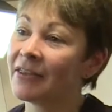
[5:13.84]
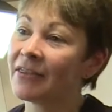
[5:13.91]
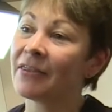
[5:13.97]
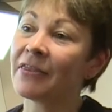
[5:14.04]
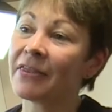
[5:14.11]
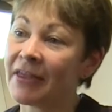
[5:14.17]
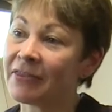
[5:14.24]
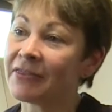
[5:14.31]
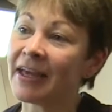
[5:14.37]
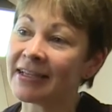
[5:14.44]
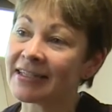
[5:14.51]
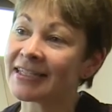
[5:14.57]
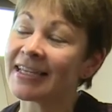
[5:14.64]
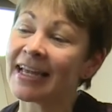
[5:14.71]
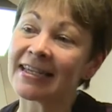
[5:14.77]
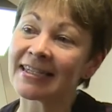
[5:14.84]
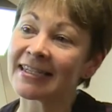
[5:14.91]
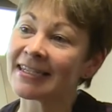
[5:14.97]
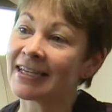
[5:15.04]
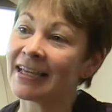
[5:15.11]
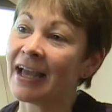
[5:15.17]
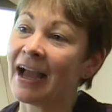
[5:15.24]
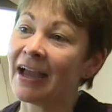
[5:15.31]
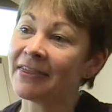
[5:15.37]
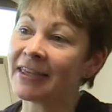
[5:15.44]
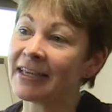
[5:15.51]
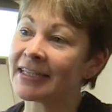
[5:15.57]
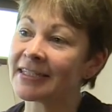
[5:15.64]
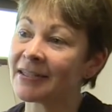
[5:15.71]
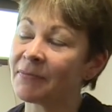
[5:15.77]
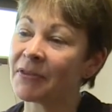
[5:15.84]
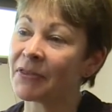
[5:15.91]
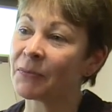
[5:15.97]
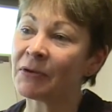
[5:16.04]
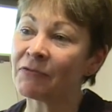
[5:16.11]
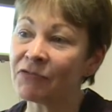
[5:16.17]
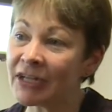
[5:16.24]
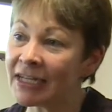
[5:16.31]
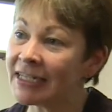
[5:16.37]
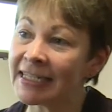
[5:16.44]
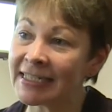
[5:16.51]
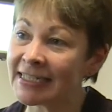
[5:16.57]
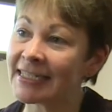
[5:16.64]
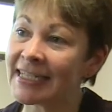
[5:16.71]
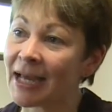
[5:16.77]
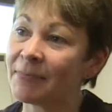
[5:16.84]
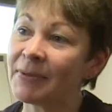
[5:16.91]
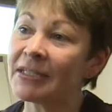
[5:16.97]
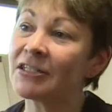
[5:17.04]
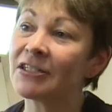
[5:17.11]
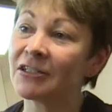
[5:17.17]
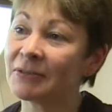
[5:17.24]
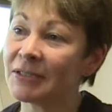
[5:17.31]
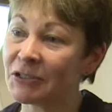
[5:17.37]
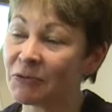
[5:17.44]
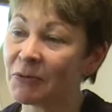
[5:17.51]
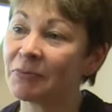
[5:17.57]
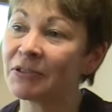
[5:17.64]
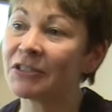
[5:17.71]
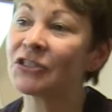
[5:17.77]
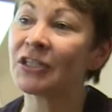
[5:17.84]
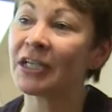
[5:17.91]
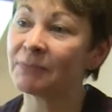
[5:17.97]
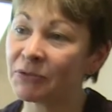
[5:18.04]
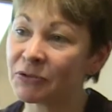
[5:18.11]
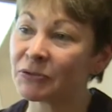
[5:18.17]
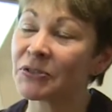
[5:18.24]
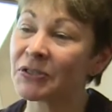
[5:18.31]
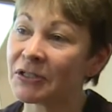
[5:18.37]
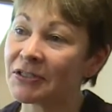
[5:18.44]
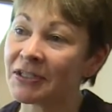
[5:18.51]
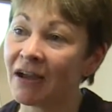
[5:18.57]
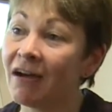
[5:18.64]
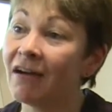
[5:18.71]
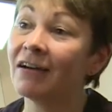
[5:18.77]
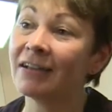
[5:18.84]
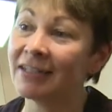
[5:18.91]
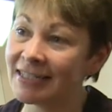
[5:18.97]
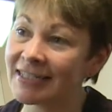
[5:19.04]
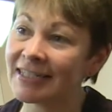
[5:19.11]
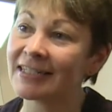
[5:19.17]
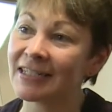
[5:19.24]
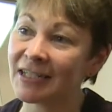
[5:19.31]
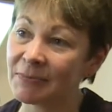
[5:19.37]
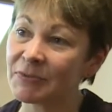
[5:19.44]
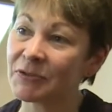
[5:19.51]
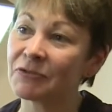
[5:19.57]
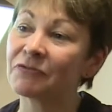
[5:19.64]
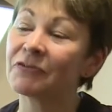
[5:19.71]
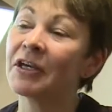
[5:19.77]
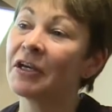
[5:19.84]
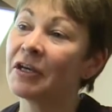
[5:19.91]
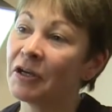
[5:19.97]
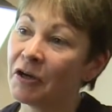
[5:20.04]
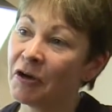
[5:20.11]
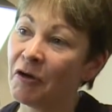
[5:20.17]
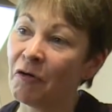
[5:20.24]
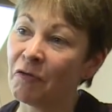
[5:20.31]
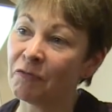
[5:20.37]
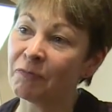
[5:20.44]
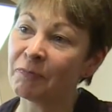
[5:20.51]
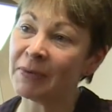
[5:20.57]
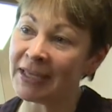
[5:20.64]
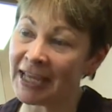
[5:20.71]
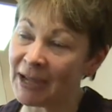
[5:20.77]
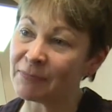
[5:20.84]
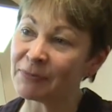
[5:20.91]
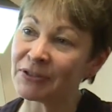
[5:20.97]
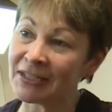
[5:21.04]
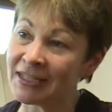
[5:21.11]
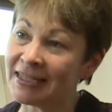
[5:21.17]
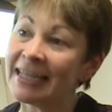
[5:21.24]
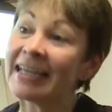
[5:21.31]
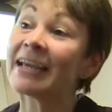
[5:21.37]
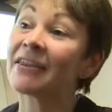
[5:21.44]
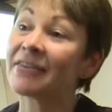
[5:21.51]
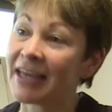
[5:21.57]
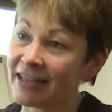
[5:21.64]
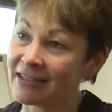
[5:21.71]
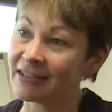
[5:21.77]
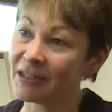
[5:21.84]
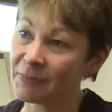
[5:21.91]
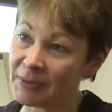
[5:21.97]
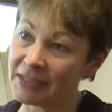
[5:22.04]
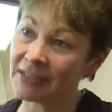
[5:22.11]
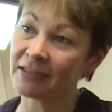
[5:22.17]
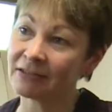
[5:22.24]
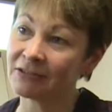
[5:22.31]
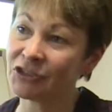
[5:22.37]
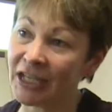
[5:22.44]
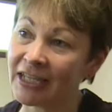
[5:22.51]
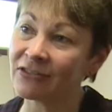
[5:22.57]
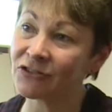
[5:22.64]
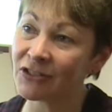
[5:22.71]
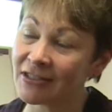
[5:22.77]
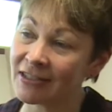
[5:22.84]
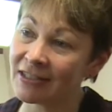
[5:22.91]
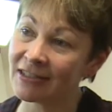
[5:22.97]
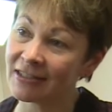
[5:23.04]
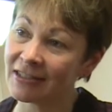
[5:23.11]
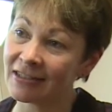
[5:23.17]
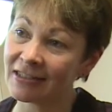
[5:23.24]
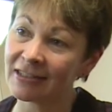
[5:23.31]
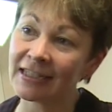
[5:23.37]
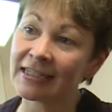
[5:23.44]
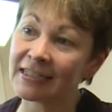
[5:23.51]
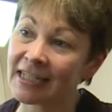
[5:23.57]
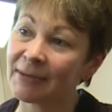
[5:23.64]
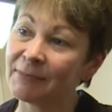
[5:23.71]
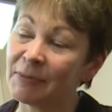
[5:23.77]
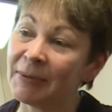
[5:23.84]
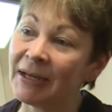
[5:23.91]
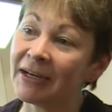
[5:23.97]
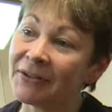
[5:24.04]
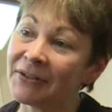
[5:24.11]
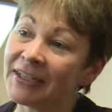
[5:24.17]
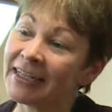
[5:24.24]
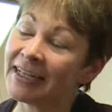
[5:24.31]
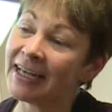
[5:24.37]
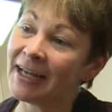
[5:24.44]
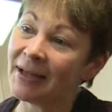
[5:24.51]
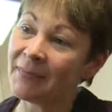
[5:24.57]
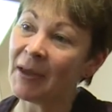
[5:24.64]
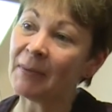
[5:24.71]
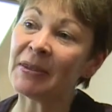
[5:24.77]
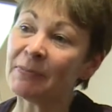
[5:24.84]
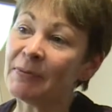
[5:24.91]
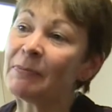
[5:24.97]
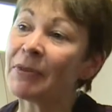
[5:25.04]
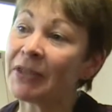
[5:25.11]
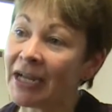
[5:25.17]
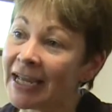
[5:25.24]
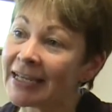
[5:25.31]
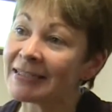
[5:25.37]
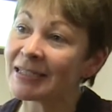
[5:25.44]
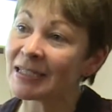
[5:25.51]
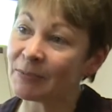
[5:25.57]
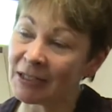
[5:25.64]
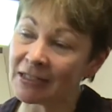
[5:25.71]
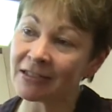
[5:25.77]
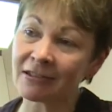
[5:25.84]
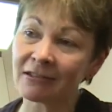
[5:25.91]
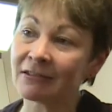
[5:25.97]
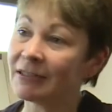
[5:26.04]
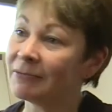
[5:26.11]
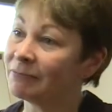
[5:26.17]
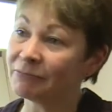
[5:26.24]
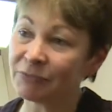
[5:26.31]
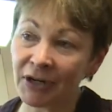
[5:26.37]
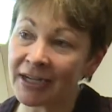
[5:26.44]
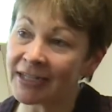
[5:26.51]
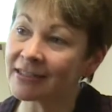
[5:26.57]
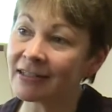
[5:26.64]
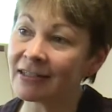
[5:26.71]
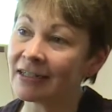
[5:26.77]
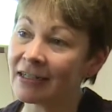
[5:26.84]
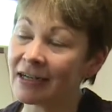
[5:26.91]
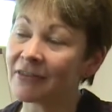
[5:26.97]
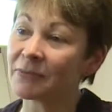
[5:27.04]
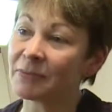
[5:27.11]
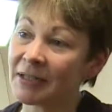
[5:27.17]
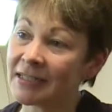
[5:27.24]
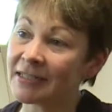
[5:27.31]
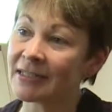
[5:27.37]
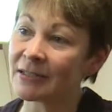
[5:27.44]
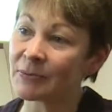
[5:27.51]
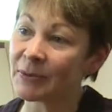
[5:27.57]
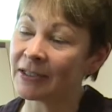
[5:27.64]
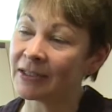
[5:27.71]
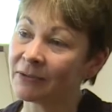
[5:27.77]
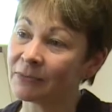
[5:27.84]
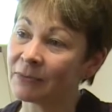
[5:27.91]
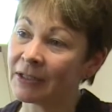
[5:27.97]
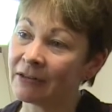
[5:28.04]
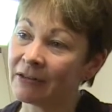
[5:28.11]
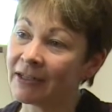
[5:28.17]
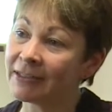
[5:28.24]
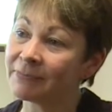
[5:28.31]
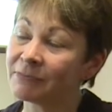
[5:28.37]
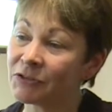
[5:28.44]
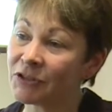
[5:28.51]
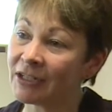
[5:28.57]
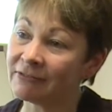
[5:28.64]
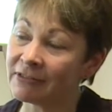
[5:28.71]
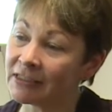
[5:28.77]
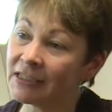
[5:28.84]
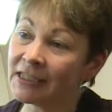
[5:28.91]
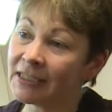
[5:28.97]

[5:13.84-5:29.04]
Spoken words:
that sense, I think, is something that we really need to tap into and to appreciate, but also to harness in terms of being able to link that to the political changes that need to come about. I mean, the people that I speak to in Brighton and in other places where I travel,